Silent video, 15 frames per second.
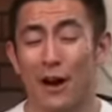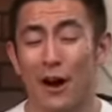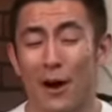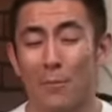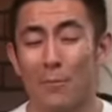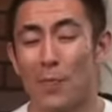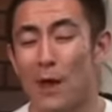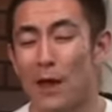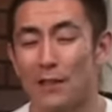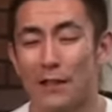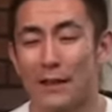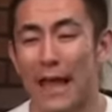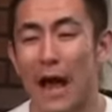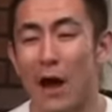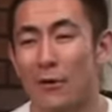
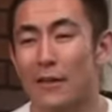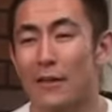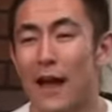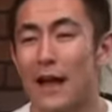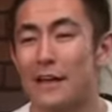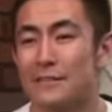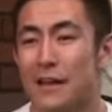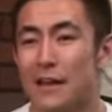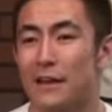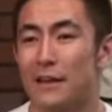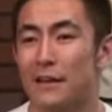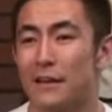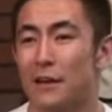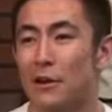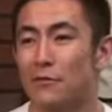Like, how can guys
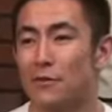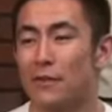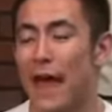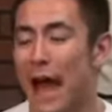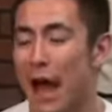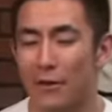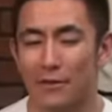kind of get over that?